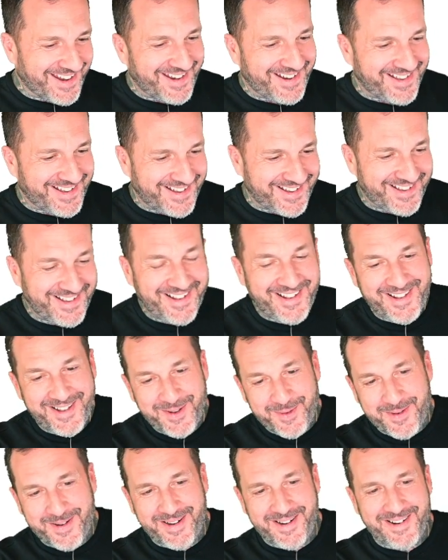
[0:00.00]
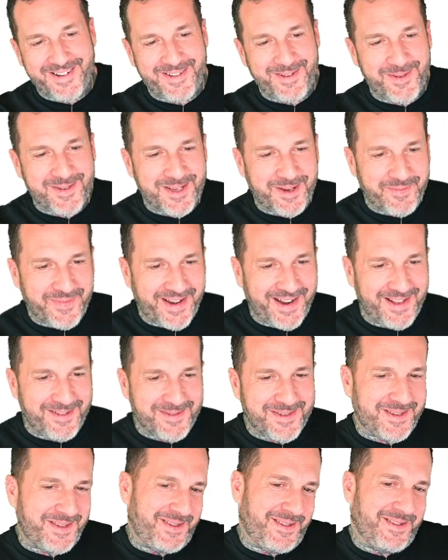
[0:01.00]
and uh, we're going to do something
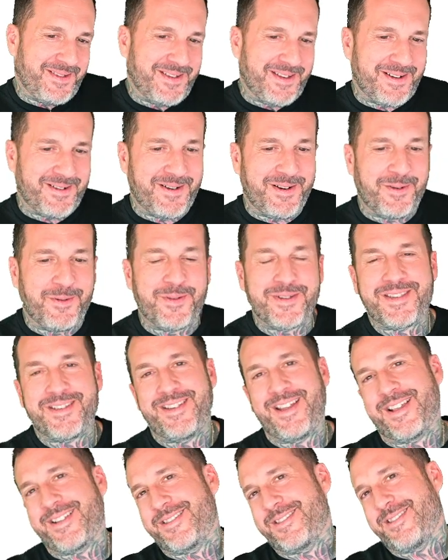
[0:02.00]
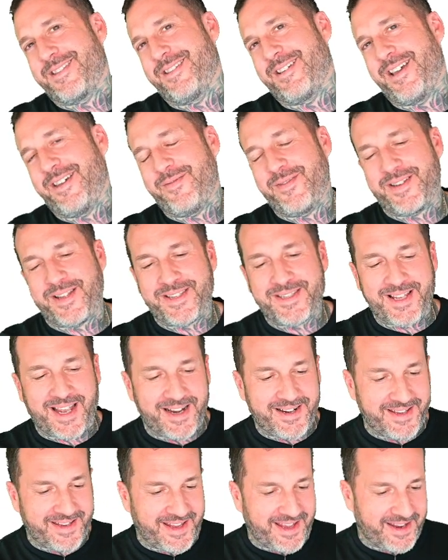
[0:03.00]
else. I don't know what's next. I haven't
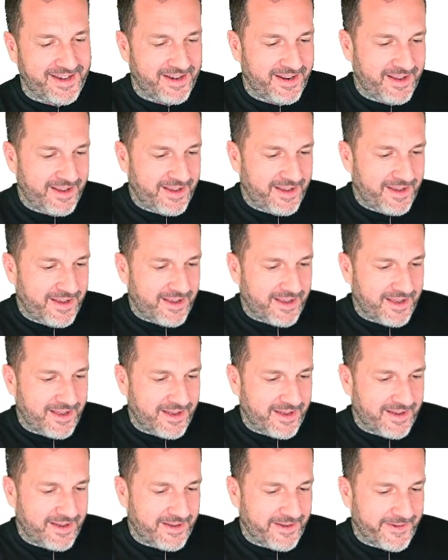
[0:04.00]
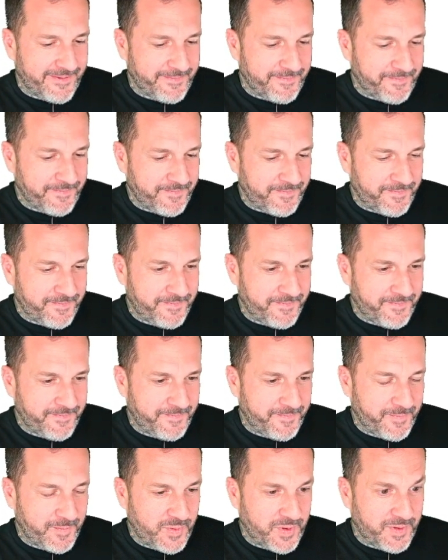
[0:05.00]
decided yet. Um,
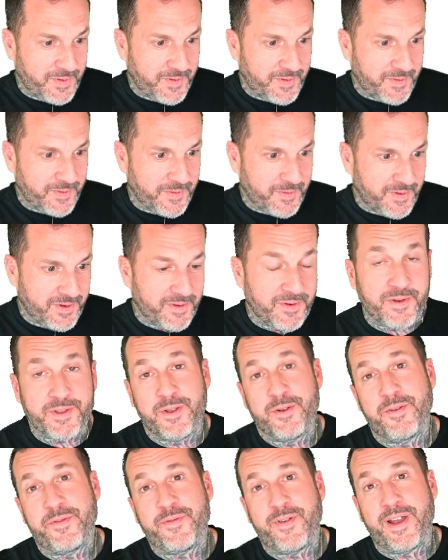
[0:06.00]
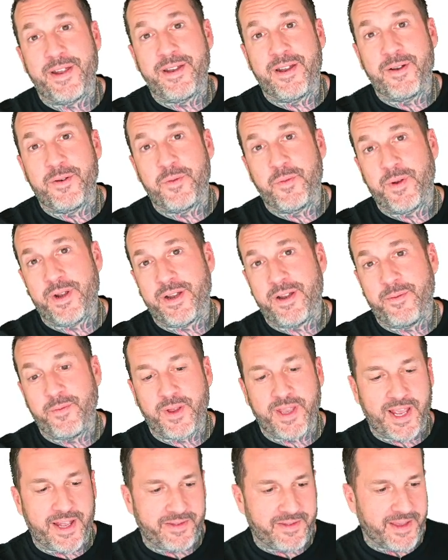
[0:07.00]
we'll, you'll find out when
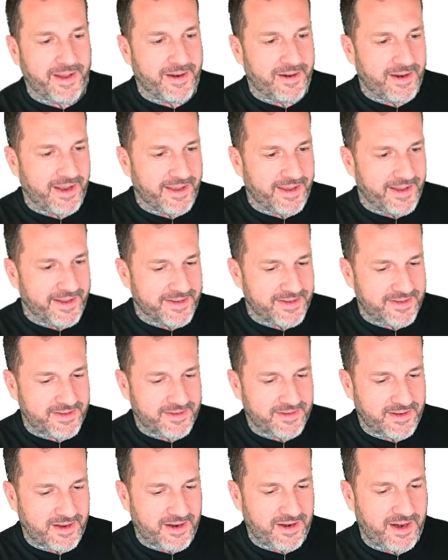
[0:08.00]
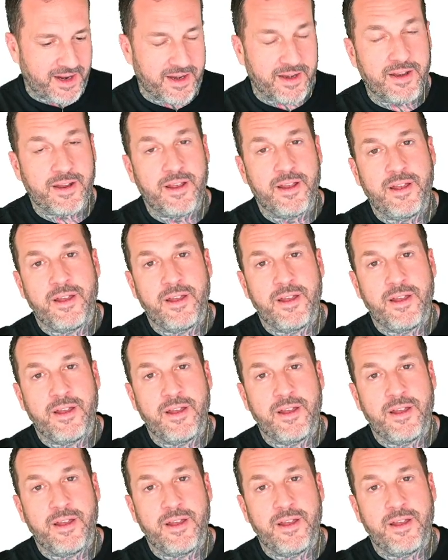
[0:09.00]
we get there, I guess. All right.